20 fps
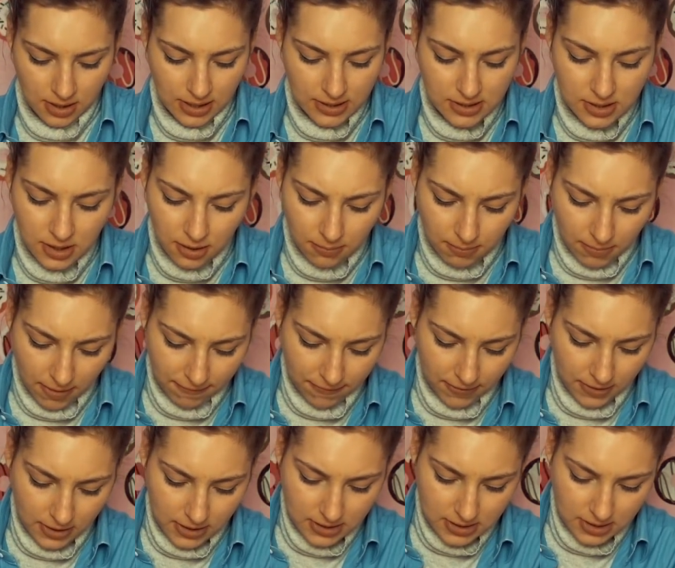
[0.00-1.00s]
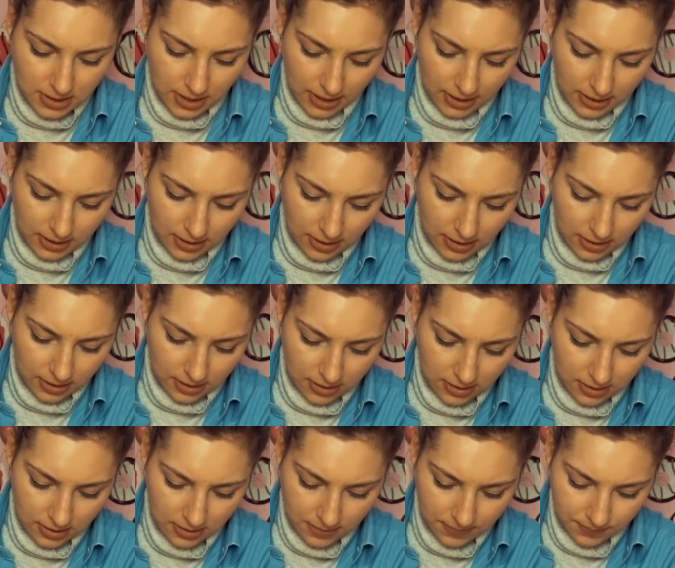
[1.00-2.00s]
It's not a muffin, it's like a, uh,
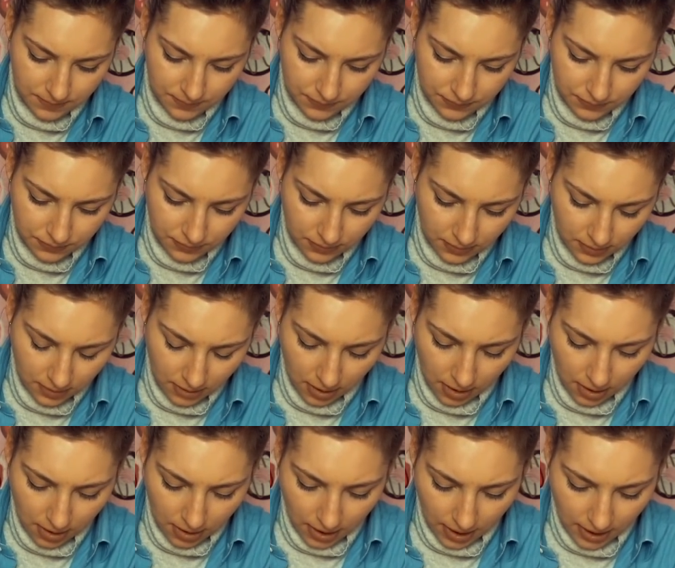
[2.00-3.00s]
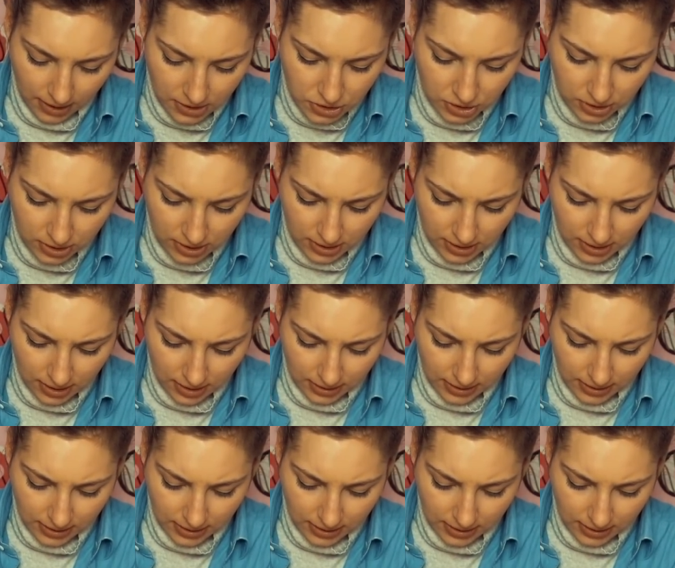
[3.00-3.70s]
actually